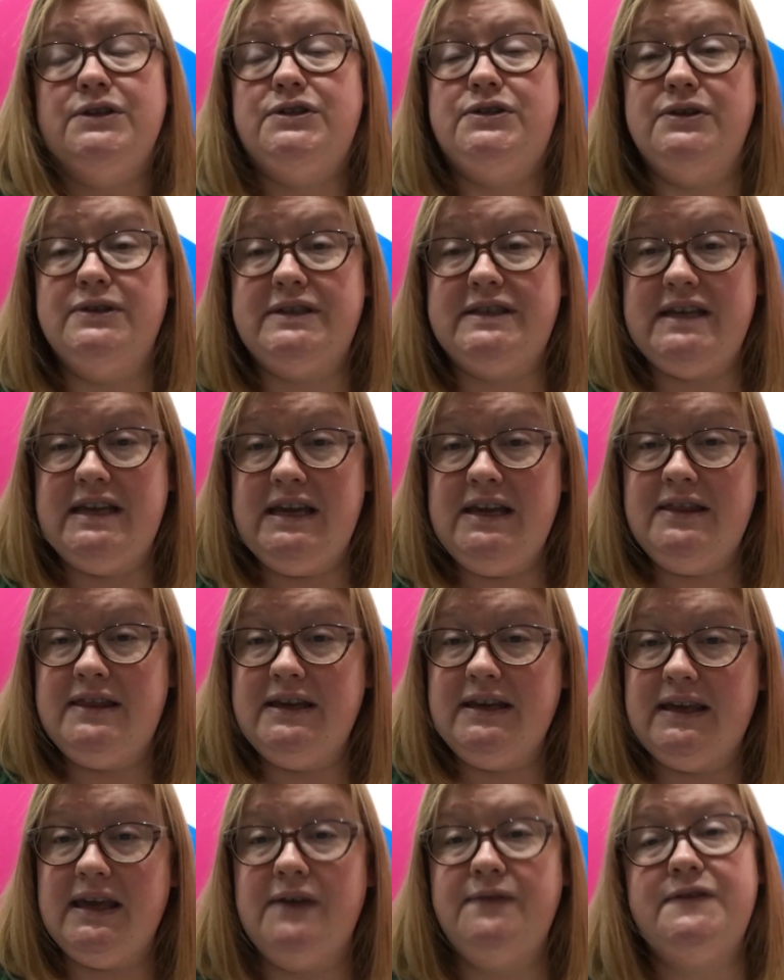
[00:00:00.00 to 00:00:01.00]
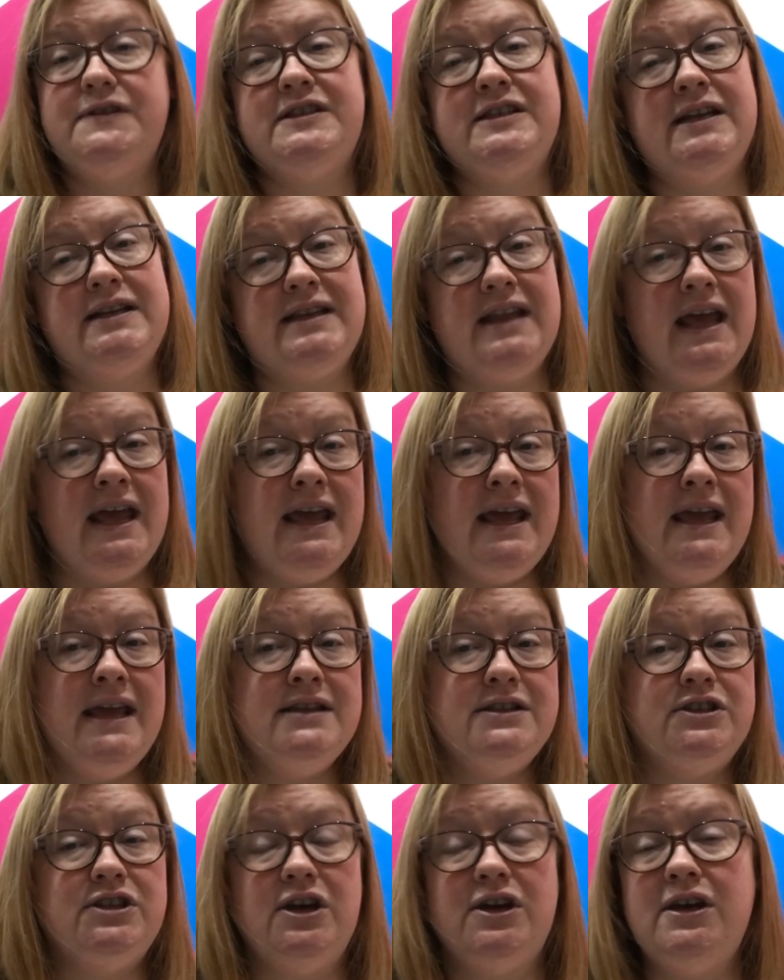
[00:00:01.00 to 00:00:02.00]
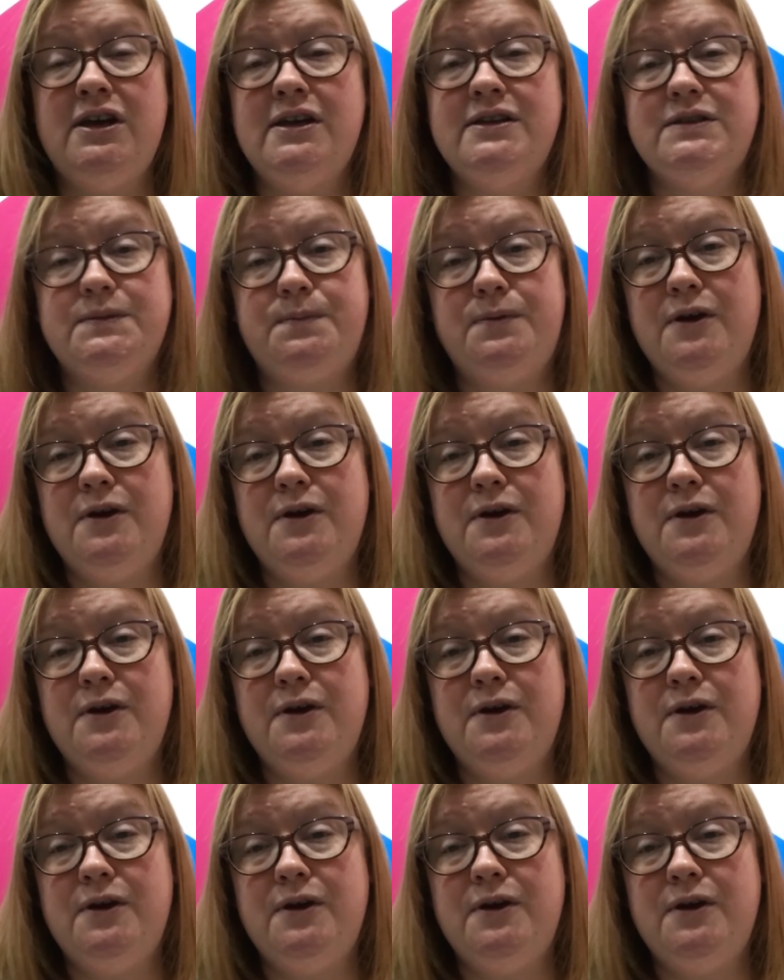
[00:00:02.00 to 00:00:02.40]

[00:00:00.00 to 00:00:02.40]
To see the gifts that nature's